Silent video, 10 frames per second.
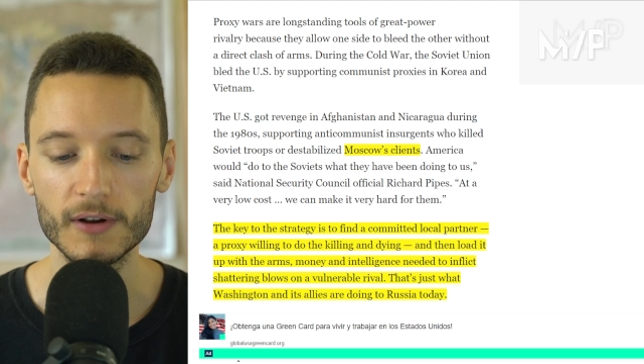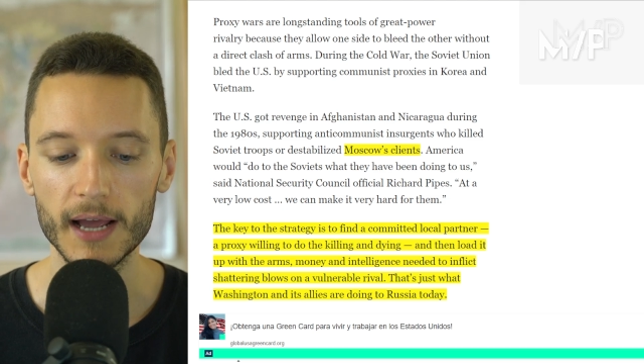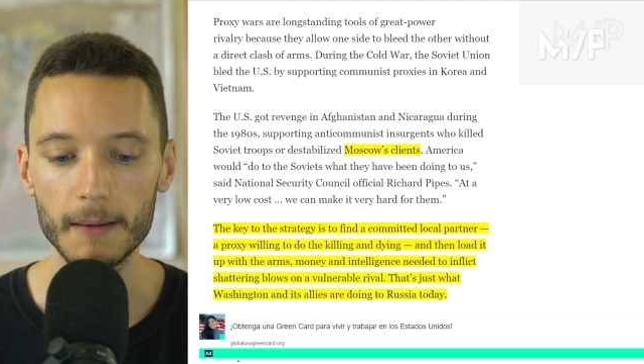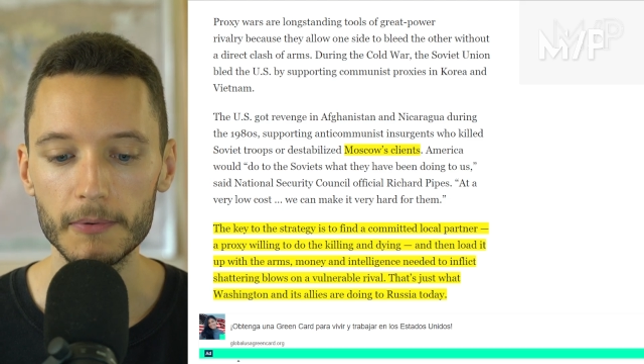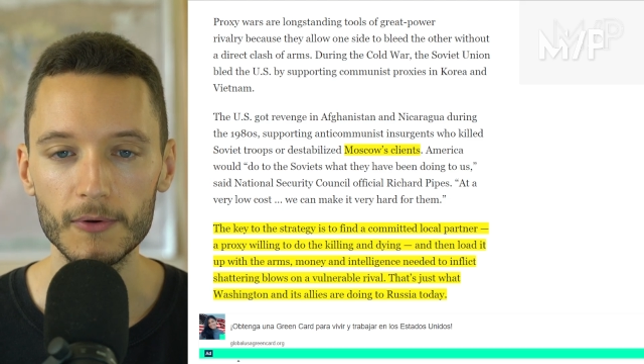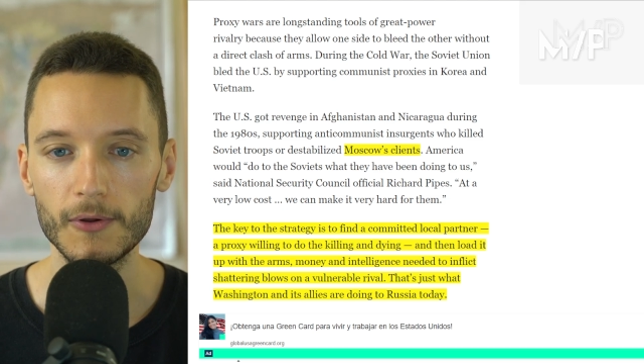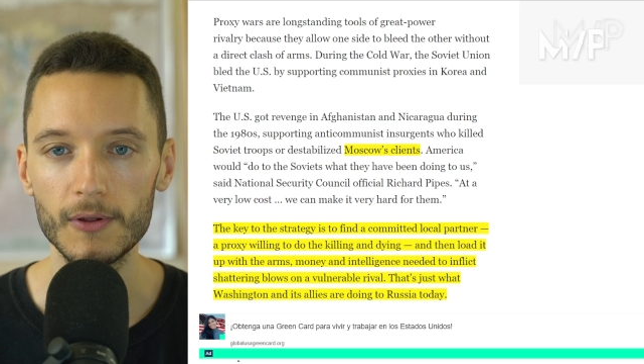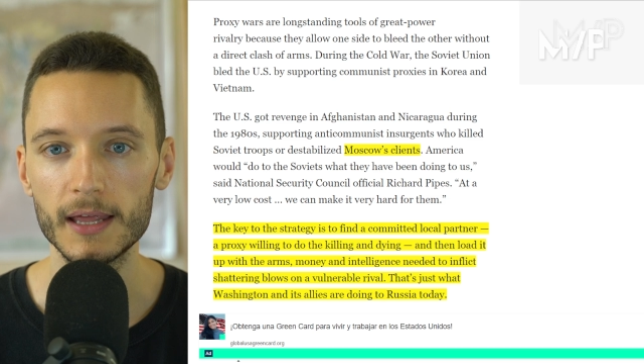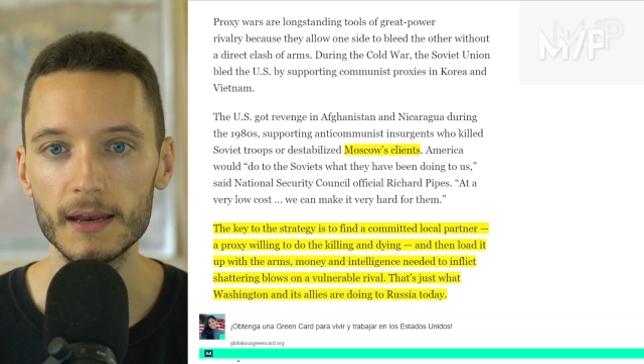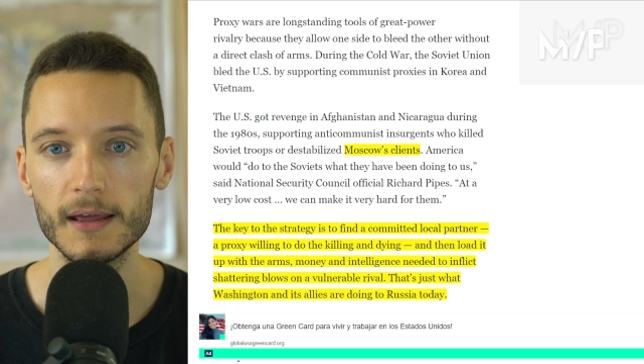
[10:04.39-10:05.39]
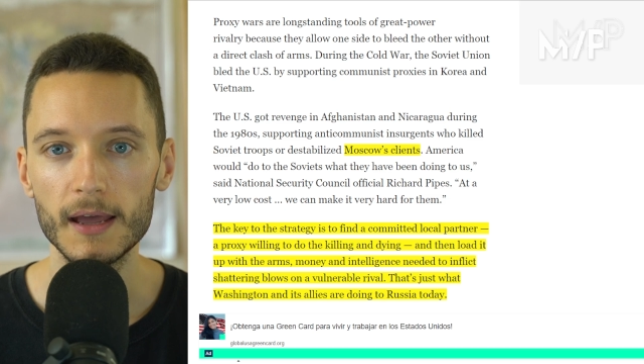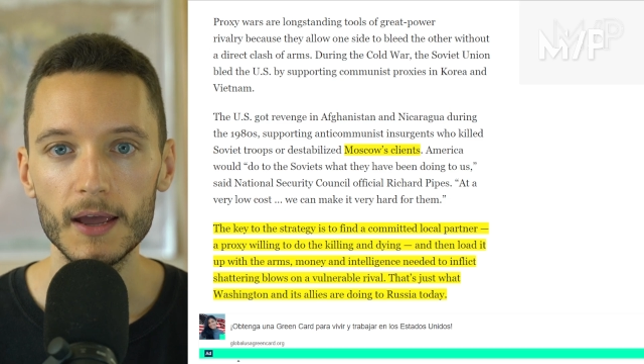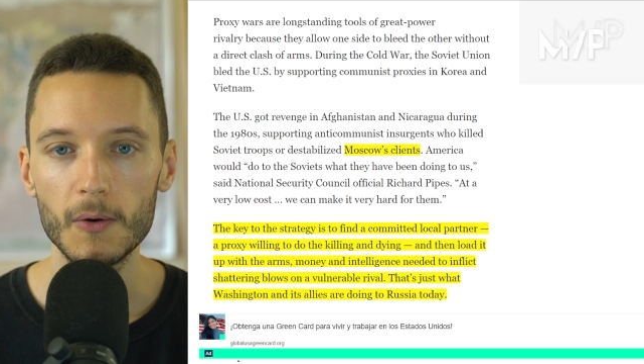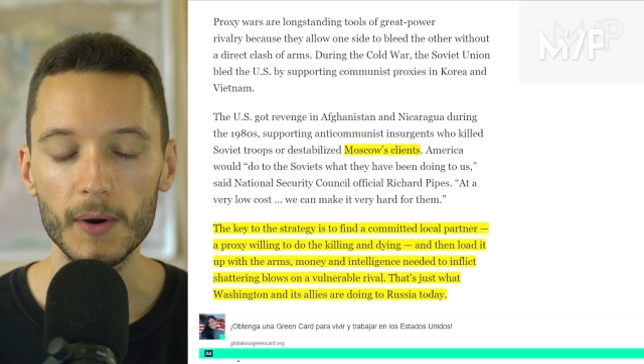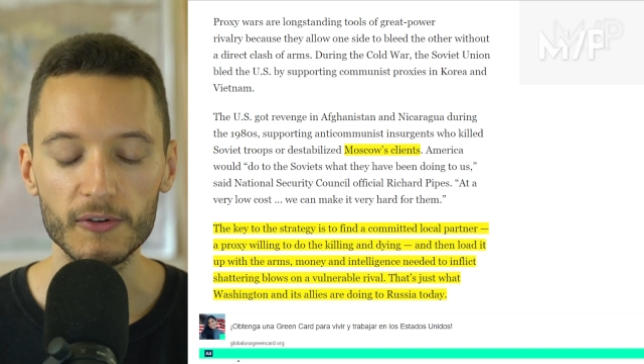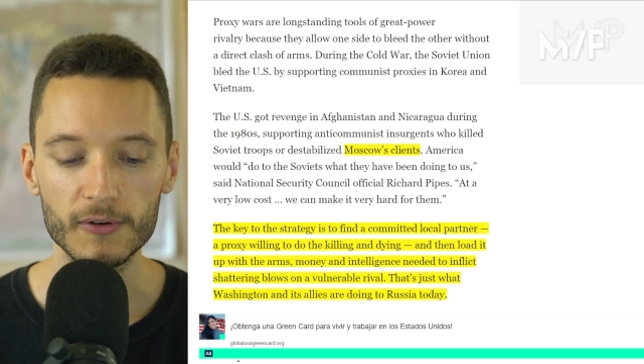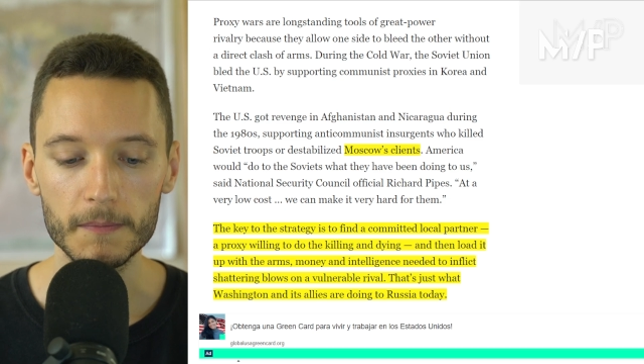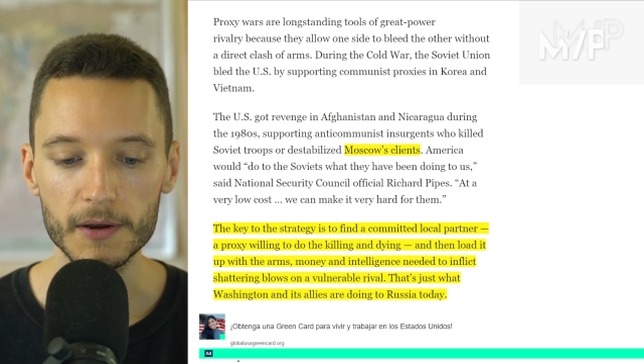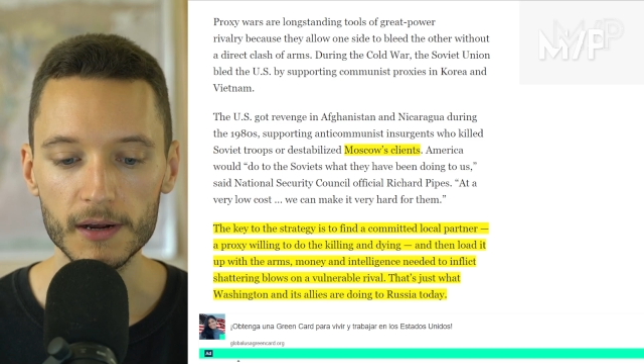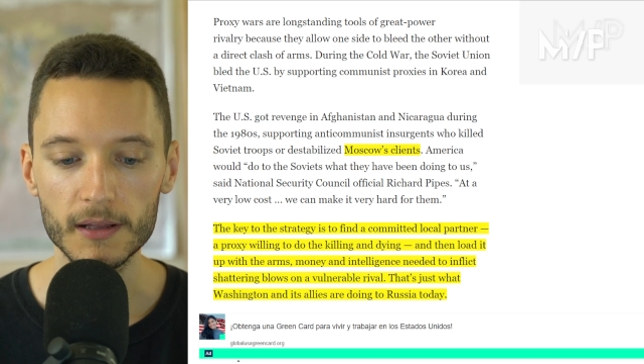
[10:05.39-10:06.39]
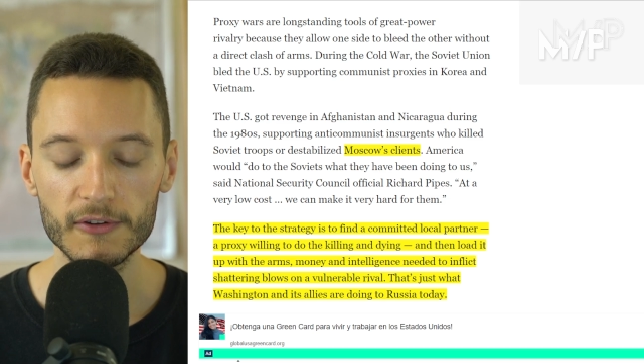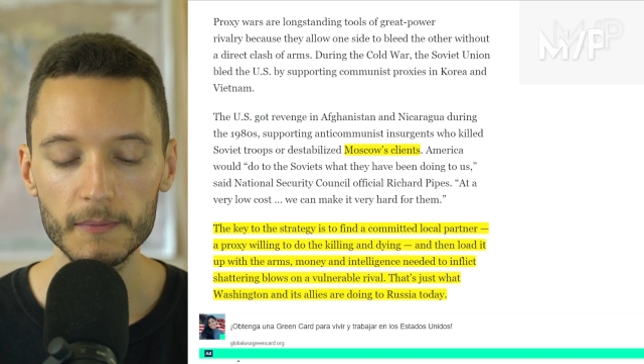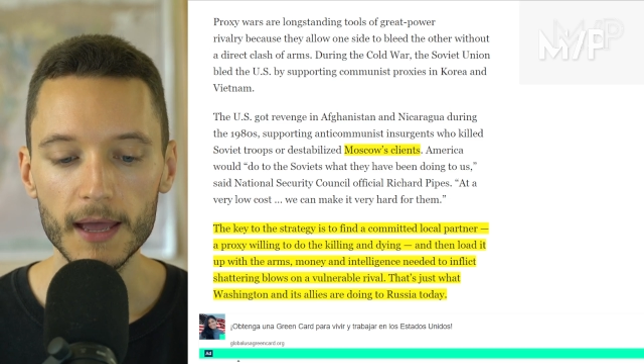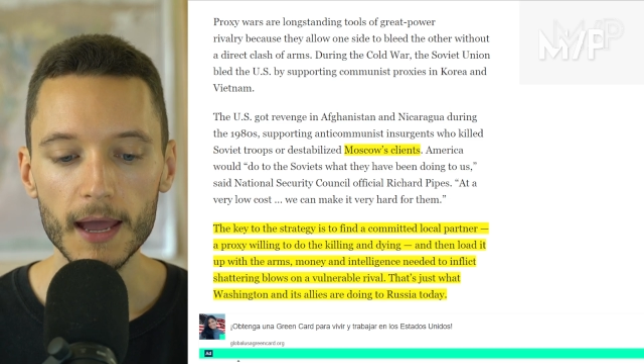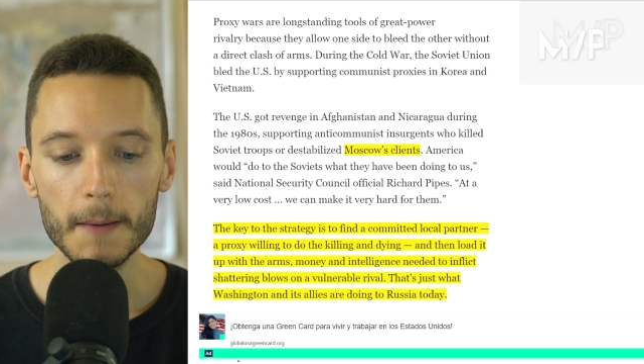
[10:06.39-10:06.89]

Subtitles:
capital and Western imperialism.